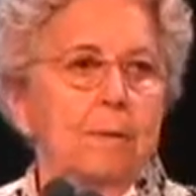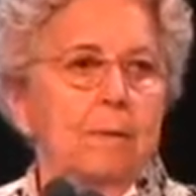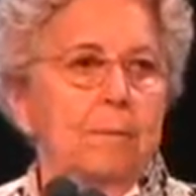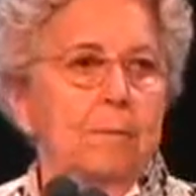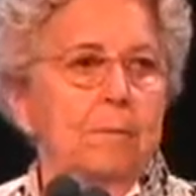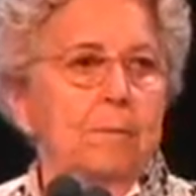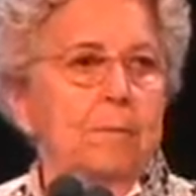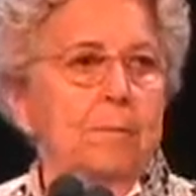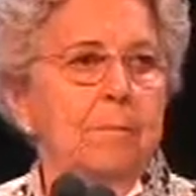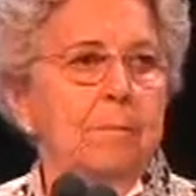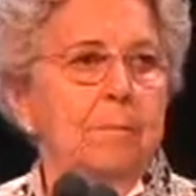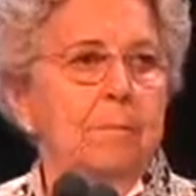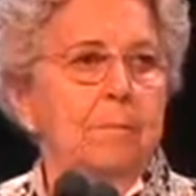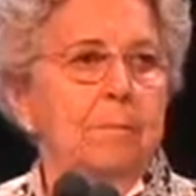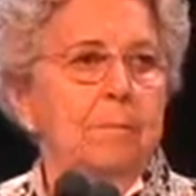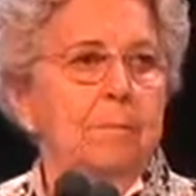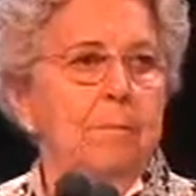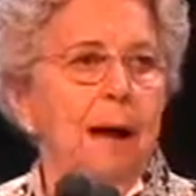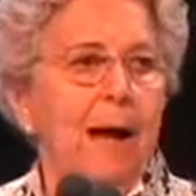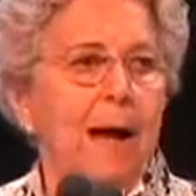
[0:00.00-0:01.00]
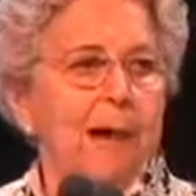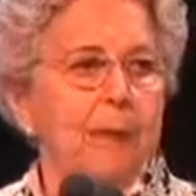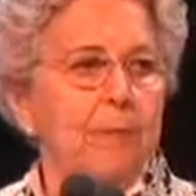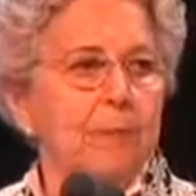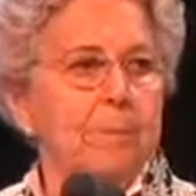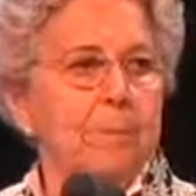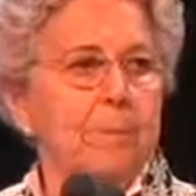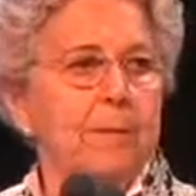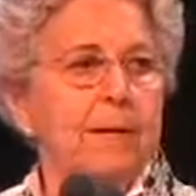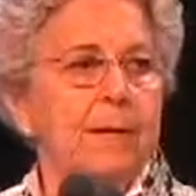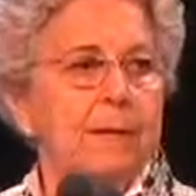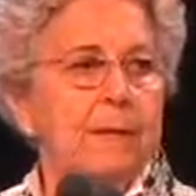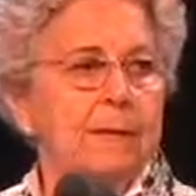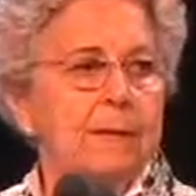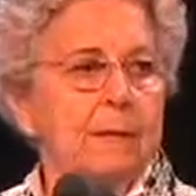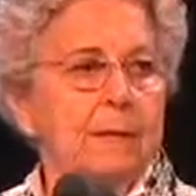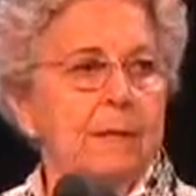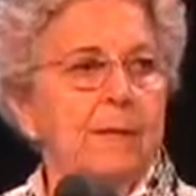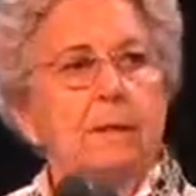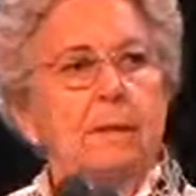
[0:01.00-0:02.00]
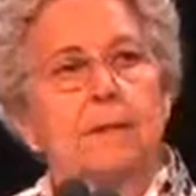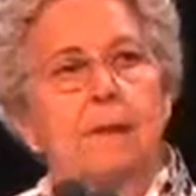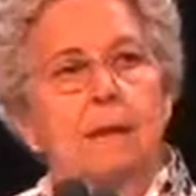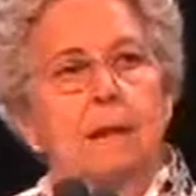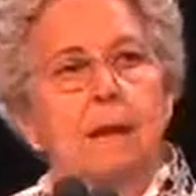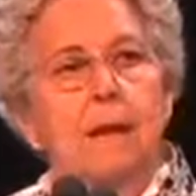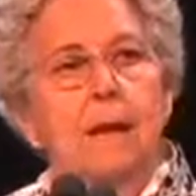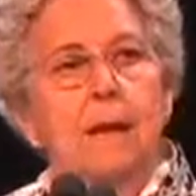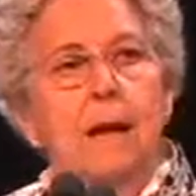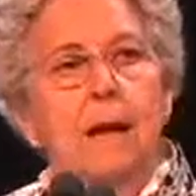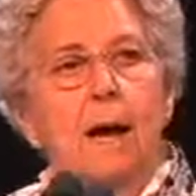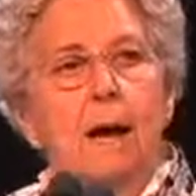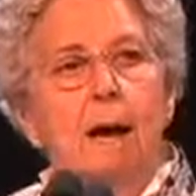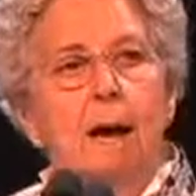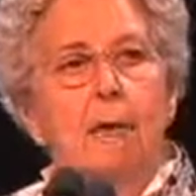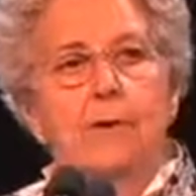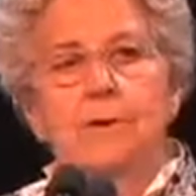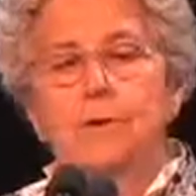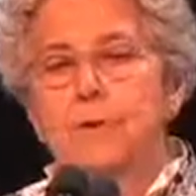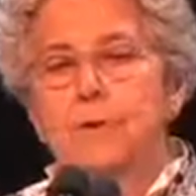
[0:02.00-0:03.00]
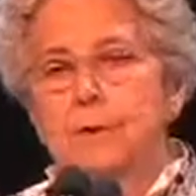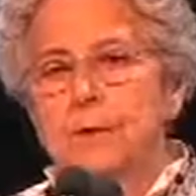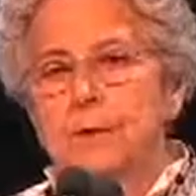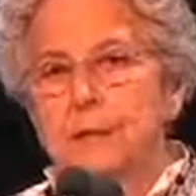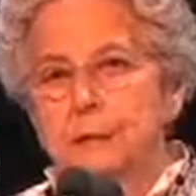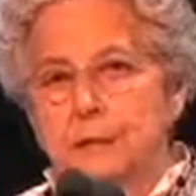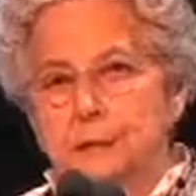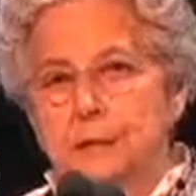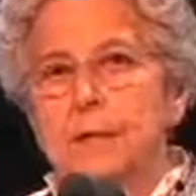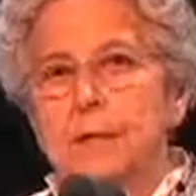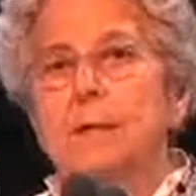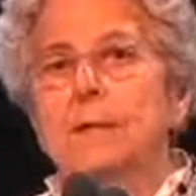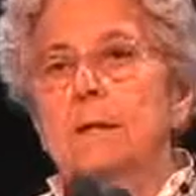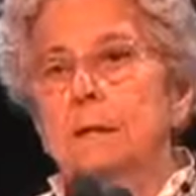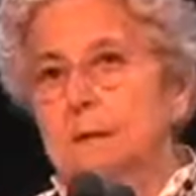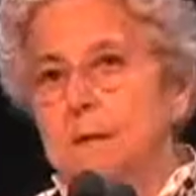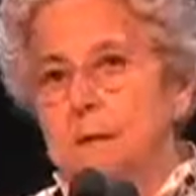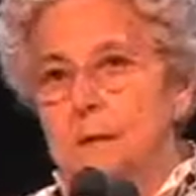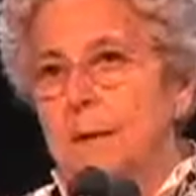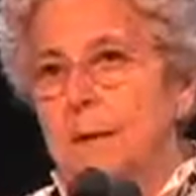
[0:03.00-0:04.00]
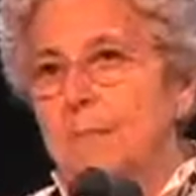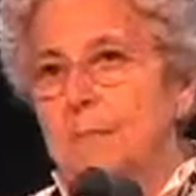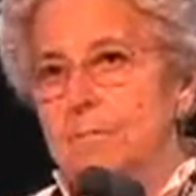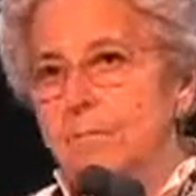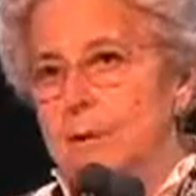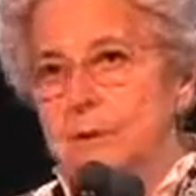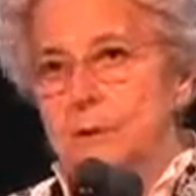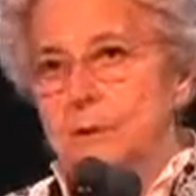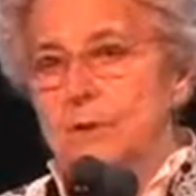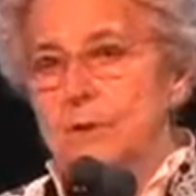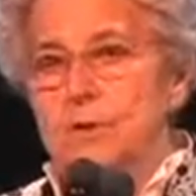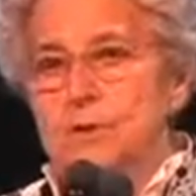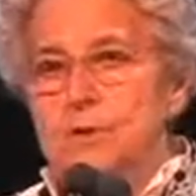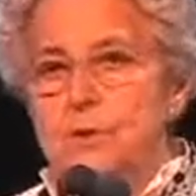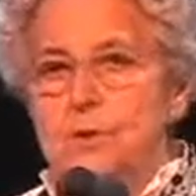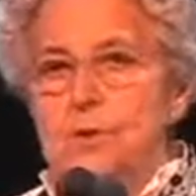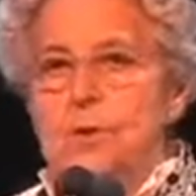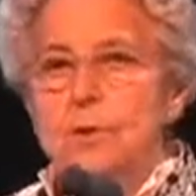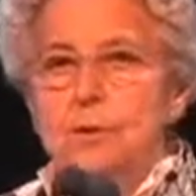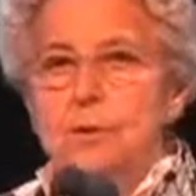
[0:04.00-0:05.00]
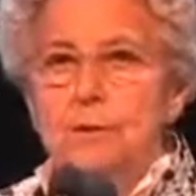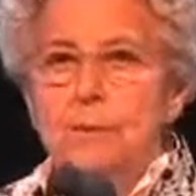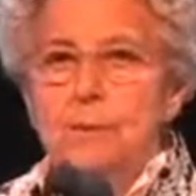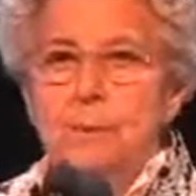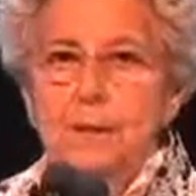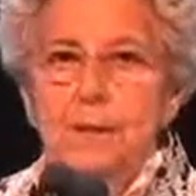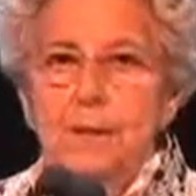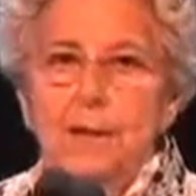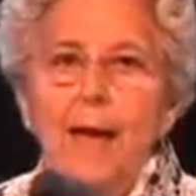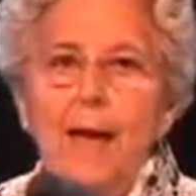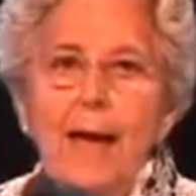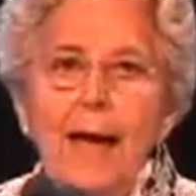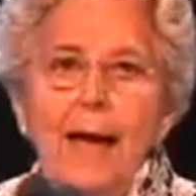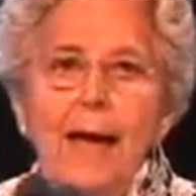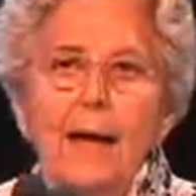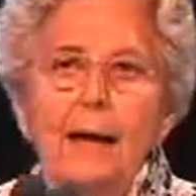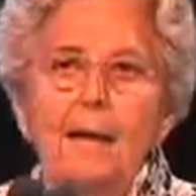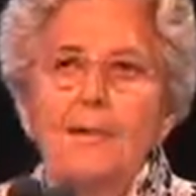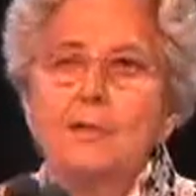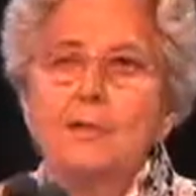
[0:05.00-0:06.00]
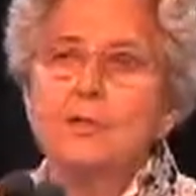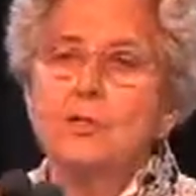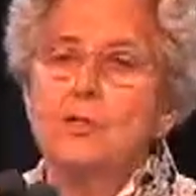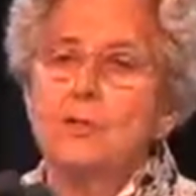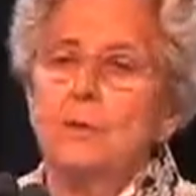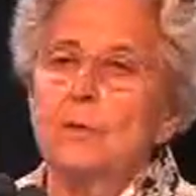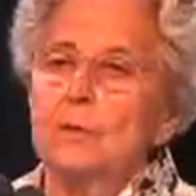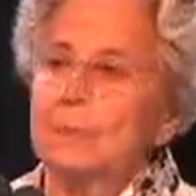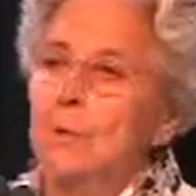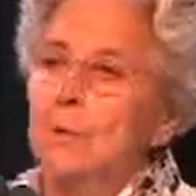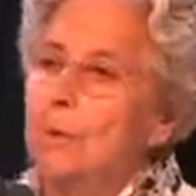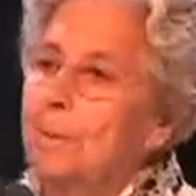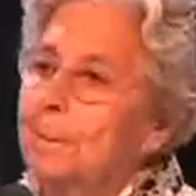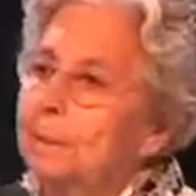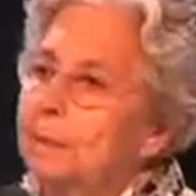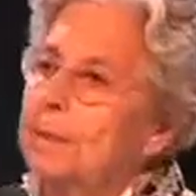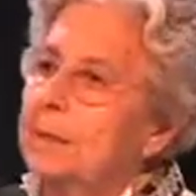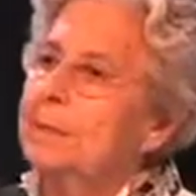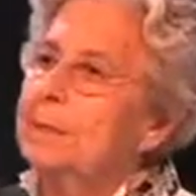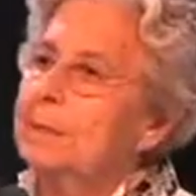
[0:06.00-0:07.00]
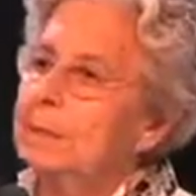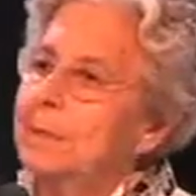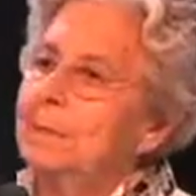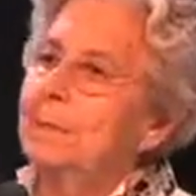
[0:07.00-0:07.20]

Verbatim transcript: by the president uh, until some resolution could be had. And so there were millions and millions and